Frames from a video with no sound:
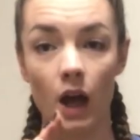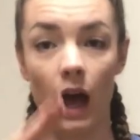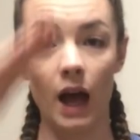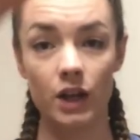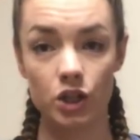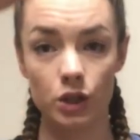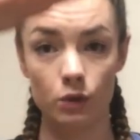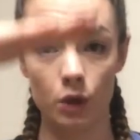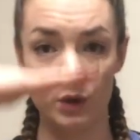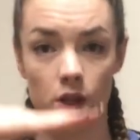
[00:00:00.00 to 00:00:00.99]
As you
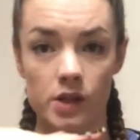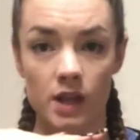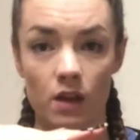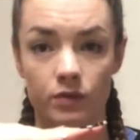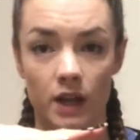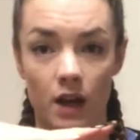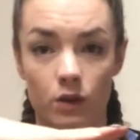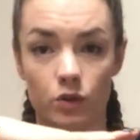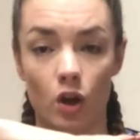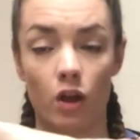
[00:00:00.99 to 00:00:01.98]
lower yourself
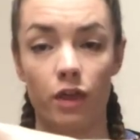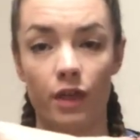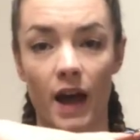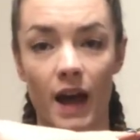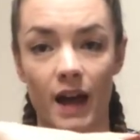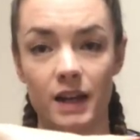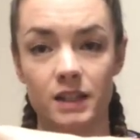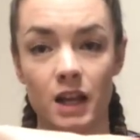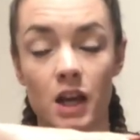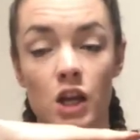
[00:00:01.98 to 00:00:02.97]
down, your
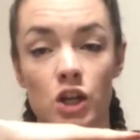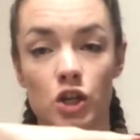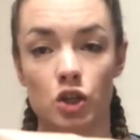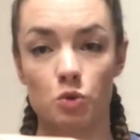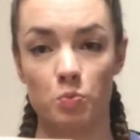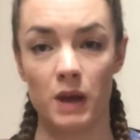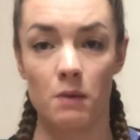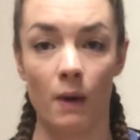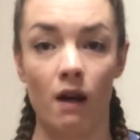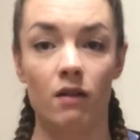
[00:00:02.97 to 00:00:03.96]
thighs should be
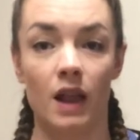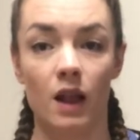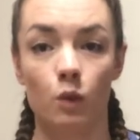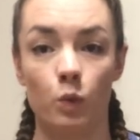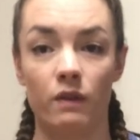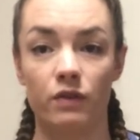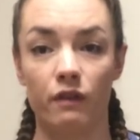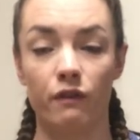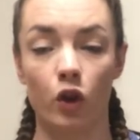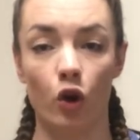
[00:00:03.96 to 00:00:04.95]
parallel with the
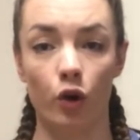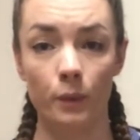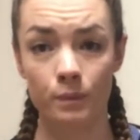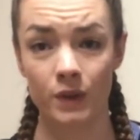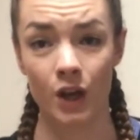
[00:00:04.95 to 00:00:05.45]
floor.